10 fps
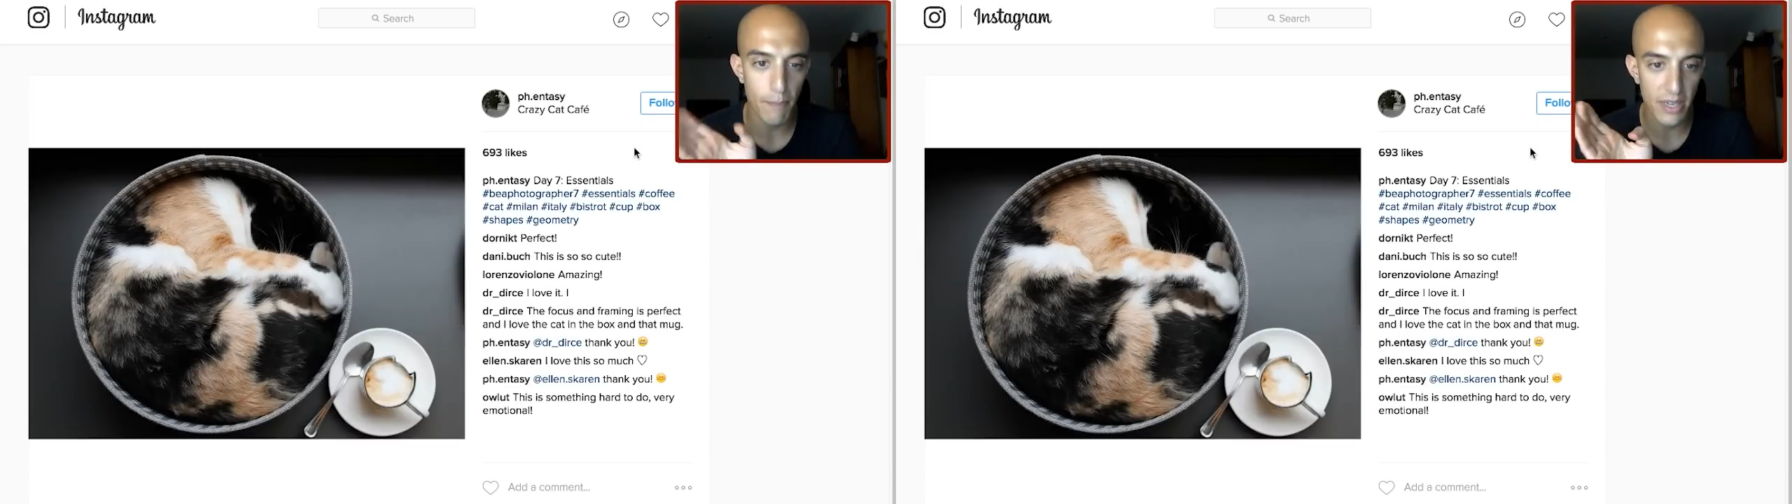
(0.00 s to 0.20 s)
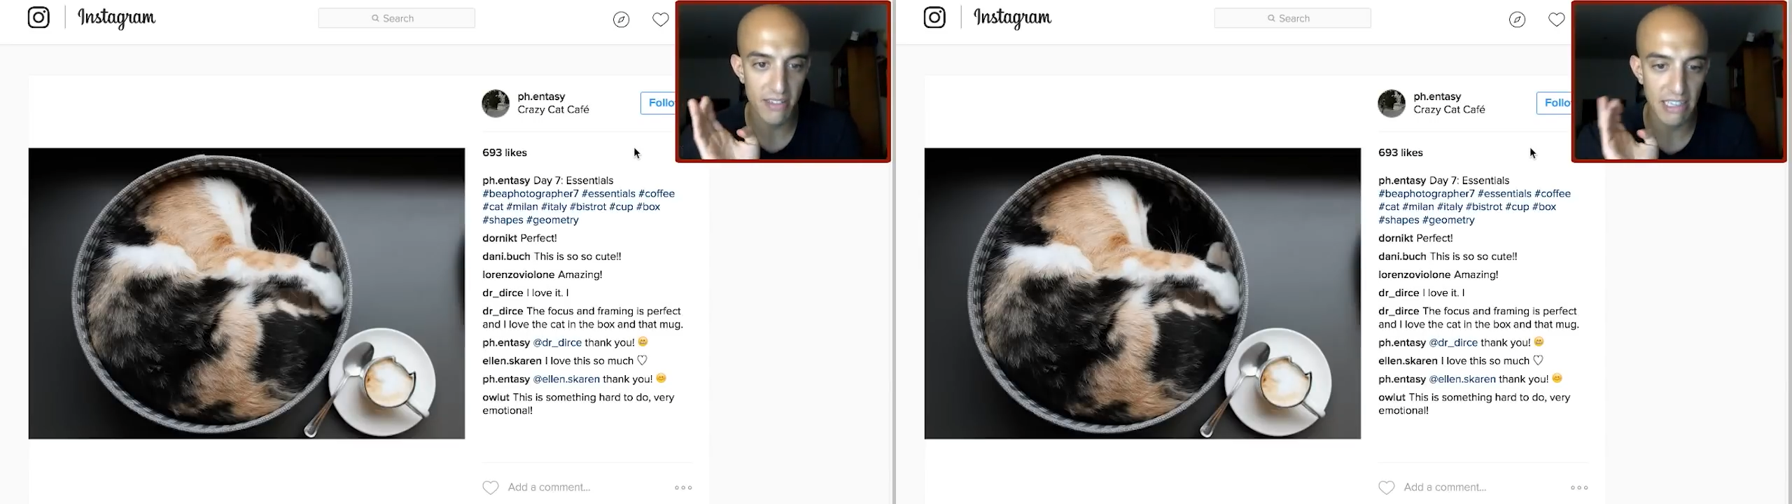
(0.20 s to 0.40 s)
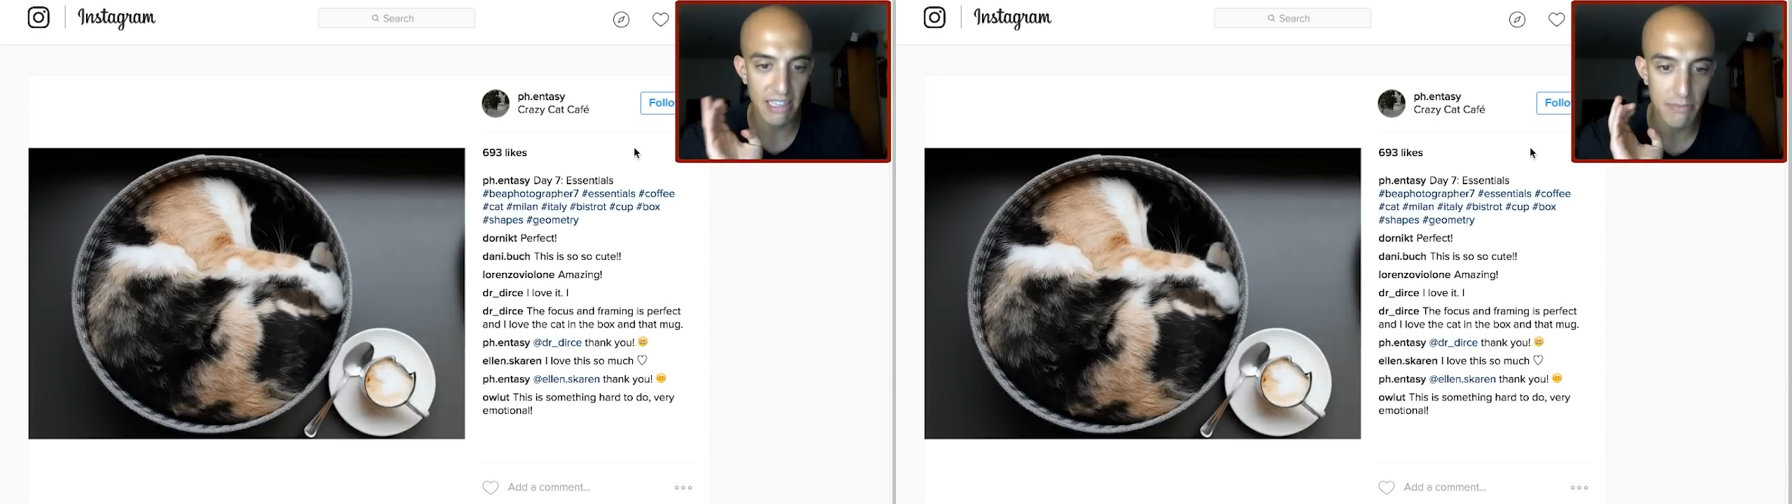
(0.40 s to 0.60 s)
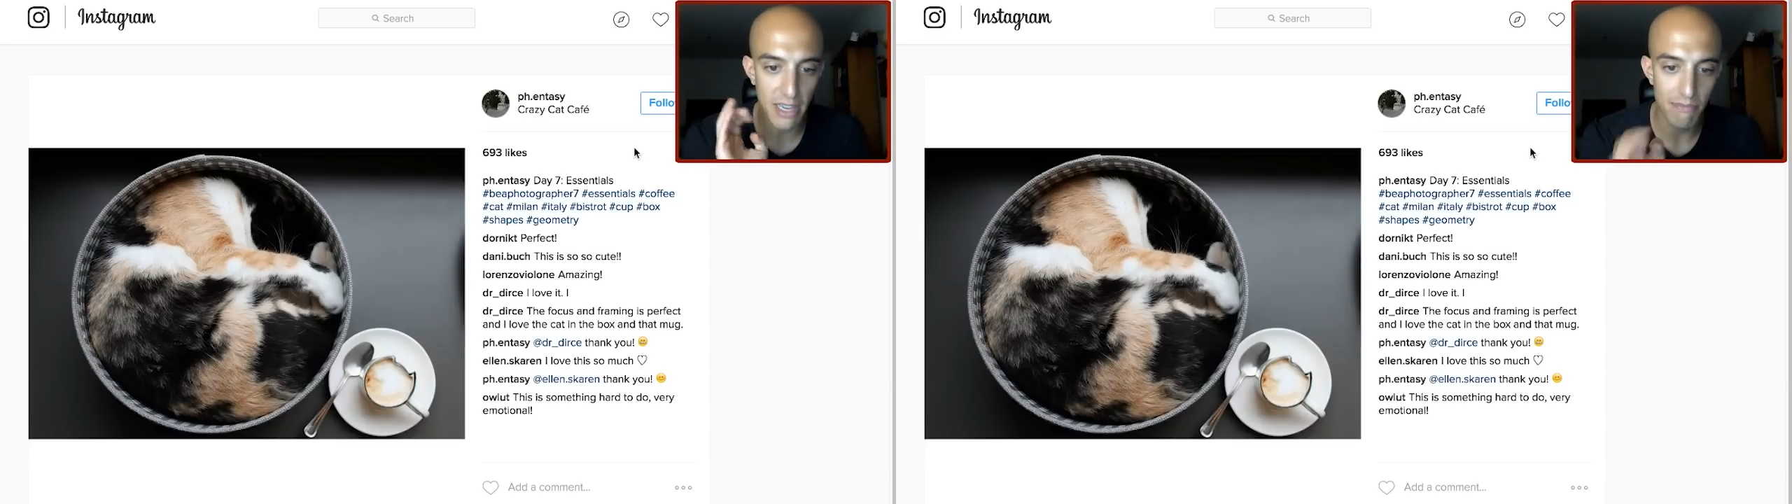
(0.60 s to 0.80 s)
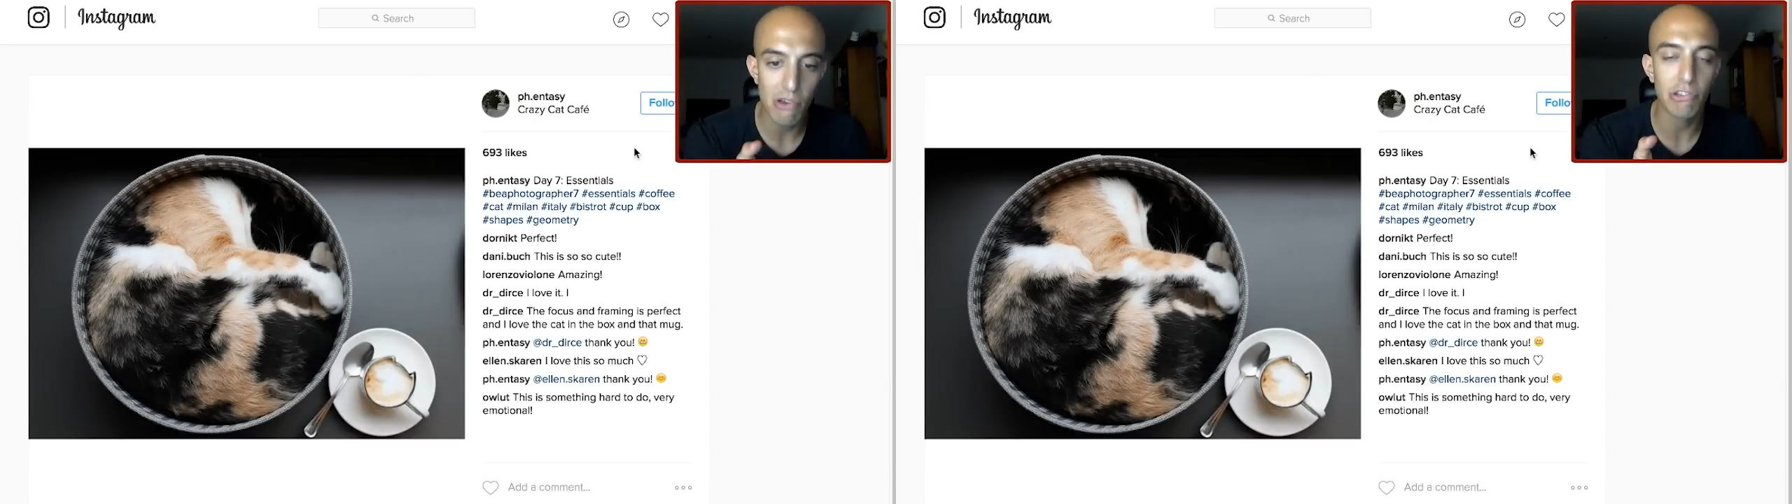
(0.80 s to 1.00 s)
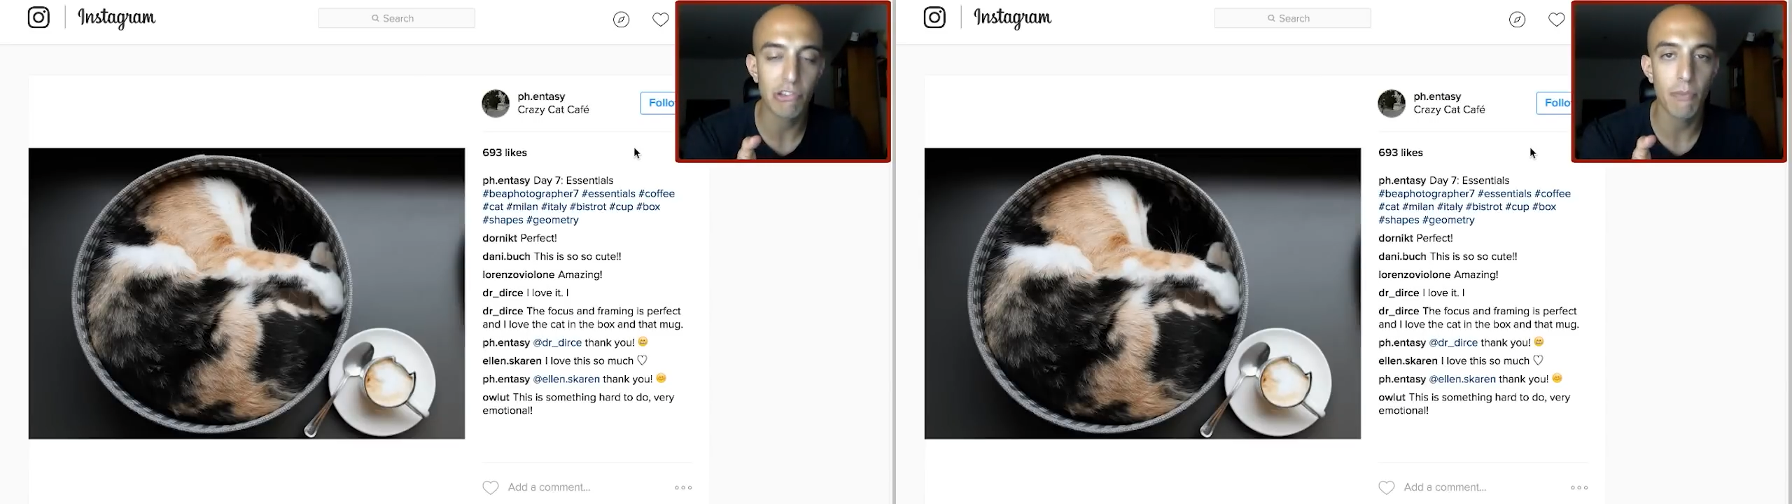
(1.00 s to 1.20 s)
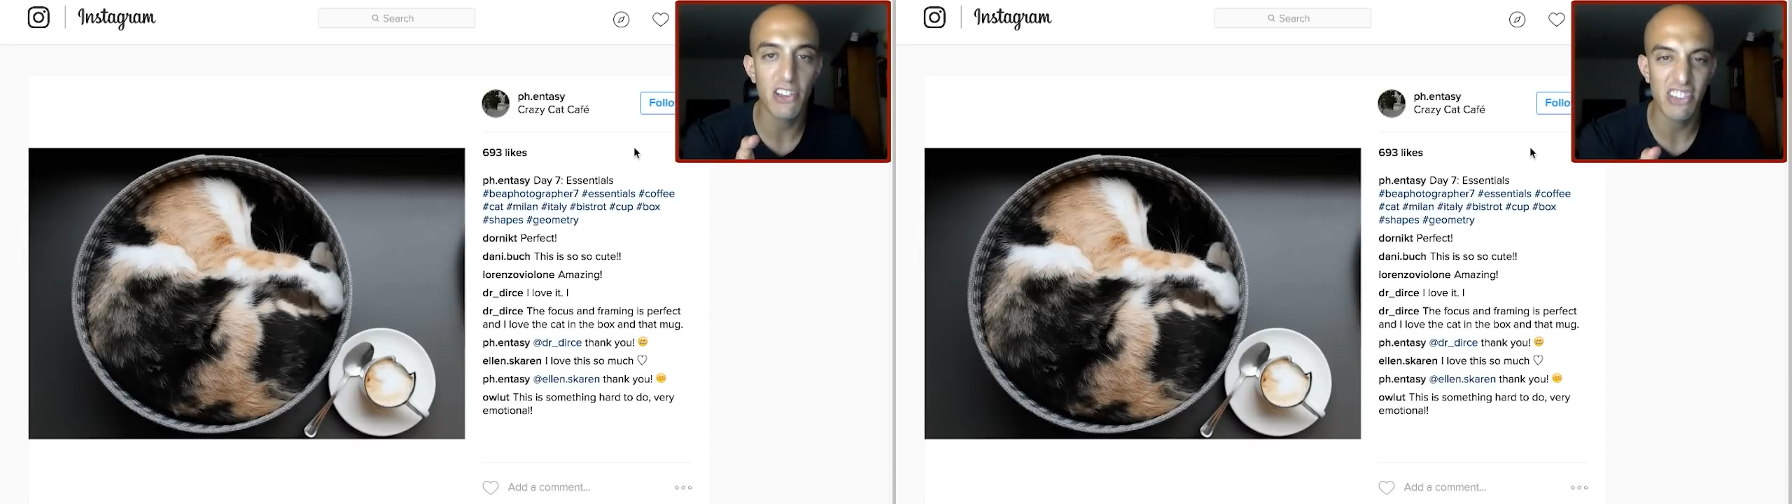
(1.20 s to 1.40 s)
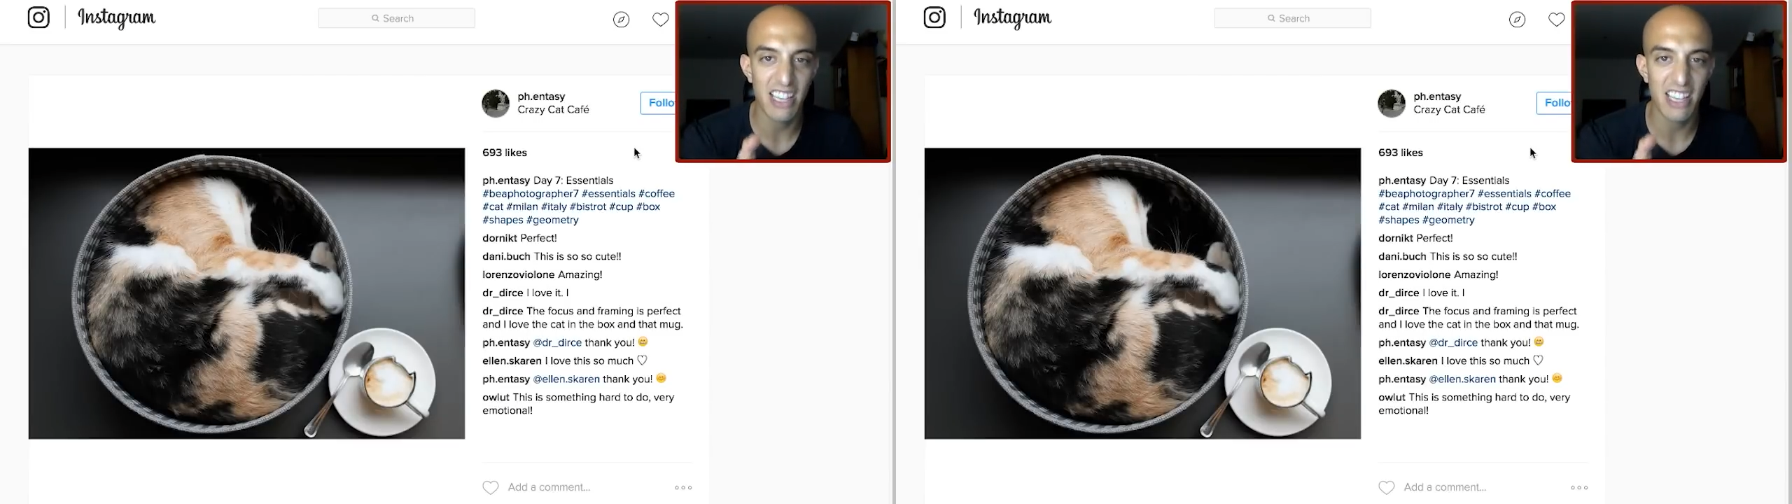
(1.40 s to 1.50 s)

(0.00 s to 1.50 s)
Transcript: but at the same time know so much